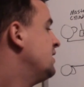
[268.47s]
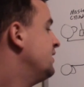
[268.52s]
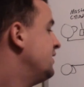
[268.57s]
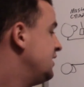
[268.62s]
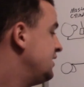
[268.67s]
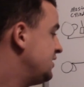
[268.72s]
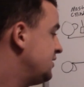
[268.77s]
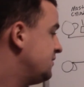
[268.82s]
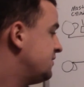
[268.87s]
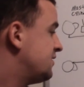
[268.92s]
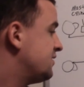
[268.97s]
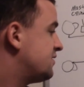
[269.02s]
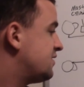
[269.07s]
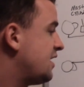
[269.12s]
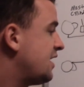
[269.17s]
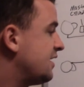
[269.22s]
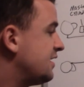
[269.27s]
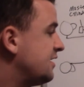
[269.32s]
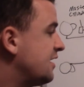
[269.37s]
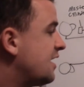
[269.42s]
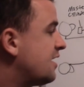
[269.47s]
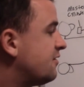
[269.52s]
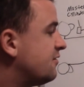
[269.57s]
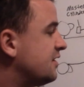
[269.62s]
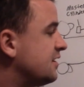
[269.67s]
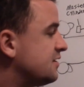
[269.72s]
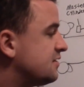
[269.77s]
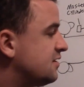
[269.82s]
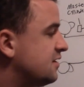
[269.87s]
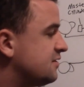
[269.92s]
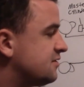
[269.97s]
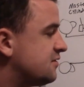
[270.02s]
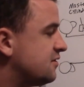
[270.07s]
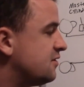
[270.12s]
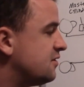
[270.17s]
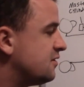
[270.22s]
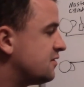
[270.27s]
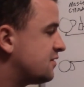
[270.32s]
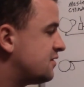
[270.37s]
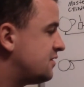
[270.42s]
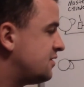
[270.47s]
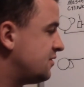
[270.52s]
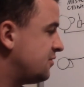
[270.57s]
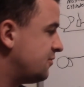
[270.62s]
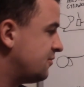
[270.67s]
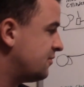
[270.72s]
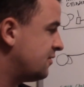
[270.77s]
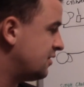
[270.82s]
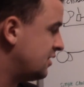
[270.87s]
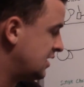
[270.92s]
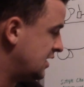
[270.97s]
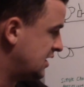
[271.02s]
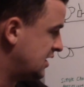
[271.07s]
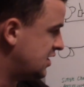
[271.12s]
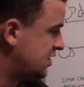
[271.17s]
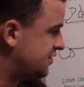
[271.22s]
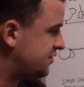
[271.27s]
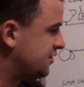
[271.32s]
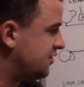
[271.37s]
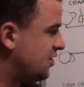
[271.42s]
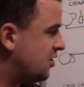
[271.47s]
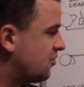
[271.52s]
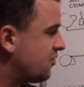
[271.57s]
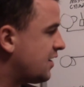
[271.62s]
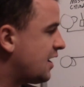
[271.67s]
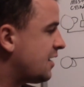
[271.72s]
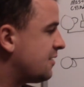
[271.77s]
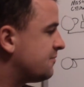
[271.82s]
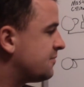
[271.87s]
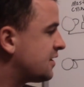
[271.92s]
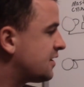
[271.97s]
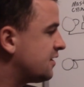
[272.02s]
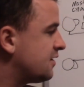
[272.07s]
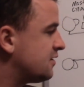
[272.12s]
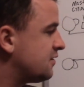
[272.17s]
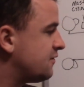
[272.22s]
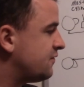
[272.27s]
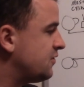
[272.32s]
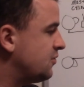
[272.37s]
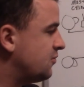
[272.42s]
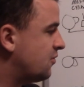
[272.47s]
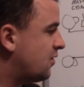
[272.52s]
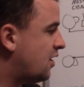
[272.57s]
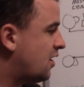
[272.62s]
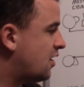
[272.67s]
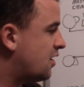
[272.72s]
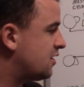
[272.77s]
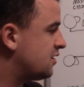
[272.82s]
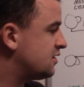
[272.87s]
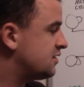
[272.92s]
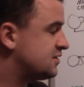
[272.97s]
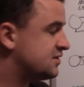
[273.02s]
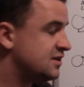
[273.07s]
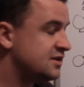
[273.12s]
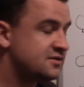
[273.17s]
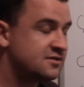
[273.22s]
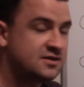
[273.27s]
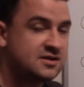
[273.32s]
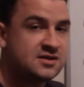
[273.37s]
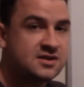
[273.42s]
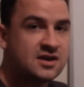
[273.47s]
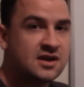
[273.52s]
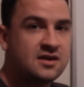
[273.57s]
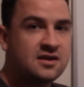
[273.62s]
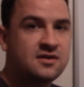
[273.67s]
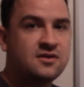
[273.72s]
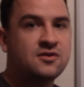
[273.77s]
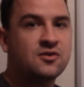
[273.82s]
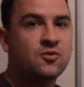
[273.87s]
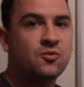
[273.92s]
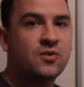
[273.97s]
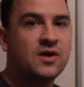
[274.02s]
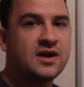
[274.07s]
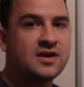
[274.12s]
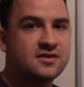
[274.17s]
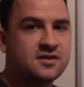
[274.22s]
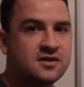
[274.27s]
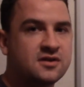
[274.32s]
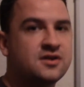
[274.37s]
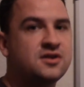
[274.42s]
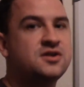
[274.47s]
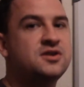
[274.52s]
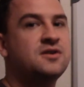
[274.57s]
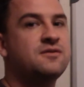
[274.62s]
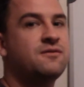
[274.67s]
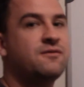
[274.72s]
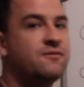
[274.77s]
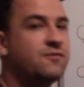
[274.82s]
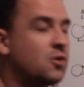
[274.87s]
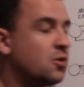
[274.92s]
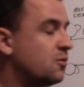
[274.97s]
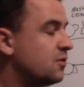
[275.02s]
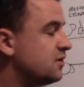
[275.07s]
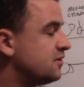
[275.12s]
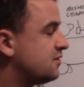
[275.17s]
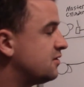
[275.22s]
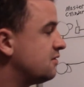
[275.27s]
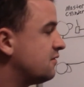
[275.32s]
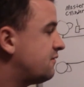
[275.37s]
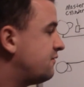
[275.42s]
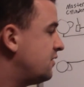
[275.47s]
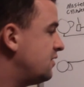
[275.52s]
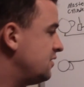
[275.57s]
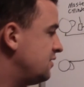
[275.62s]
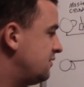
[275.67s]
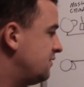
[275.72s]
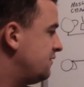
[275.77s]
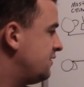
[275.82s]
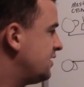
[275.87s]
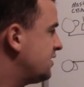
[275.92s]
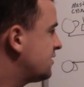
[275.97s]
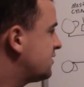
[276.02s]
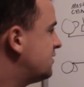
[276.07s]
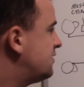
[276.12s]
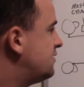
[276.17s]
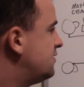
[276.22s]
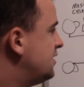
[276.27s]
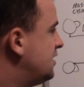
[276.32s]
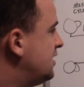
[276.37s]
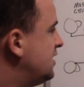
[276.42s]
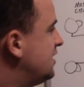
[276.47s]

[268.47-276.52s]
It uses that yaw rate sensor to know that, because if you are essentially skidding, your weight is going to shift forward to the front of your vehicle,